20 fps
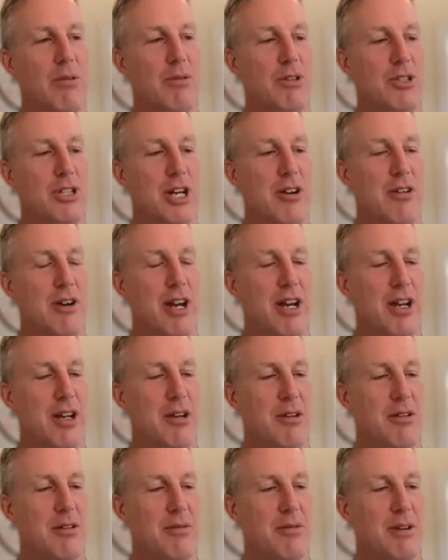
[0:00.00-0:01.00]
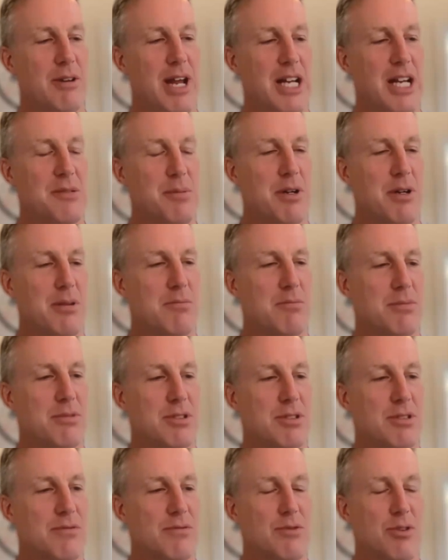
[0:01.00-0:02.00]
generated
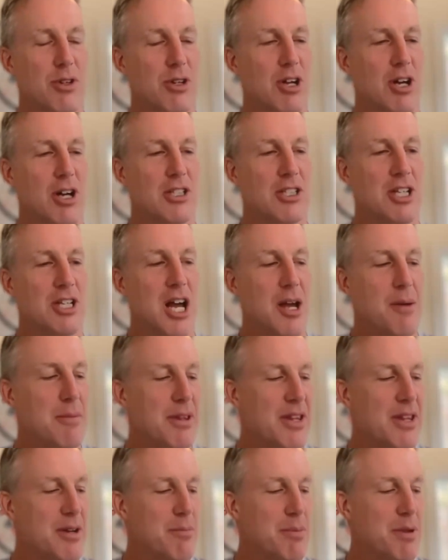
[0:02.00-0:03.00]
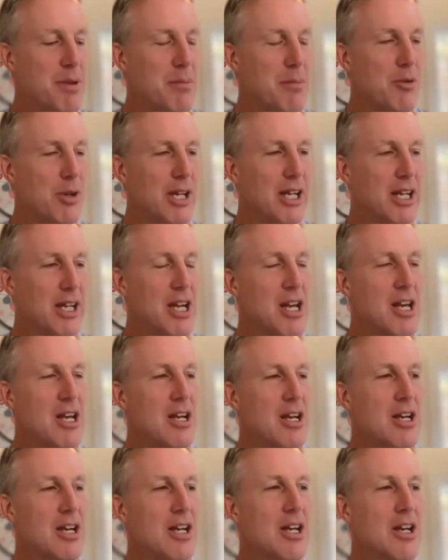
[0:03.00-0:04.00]
SBOMs for a long time, and then people were like,
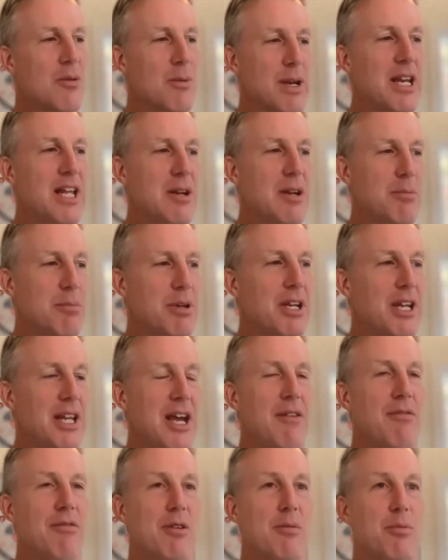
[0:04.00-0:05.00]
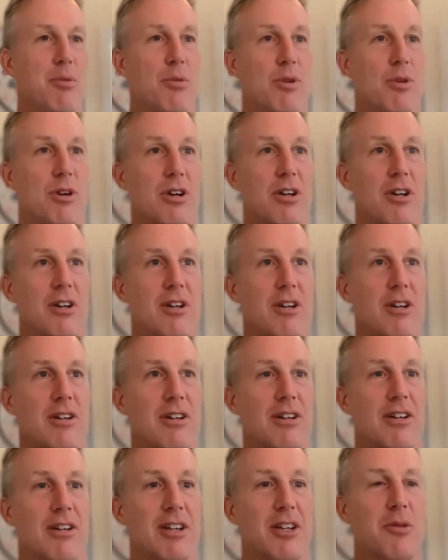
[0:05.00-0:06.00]
no, we need a PDF report,
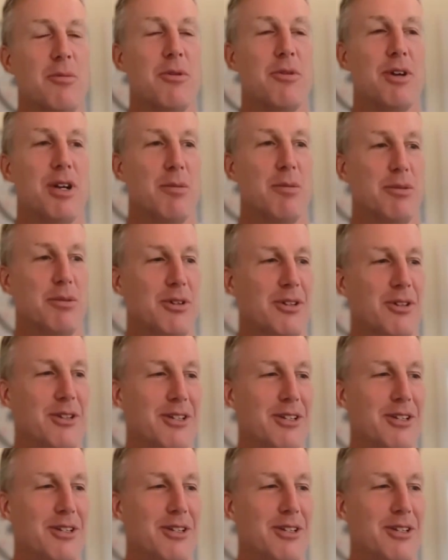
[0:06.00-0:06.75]
a human readable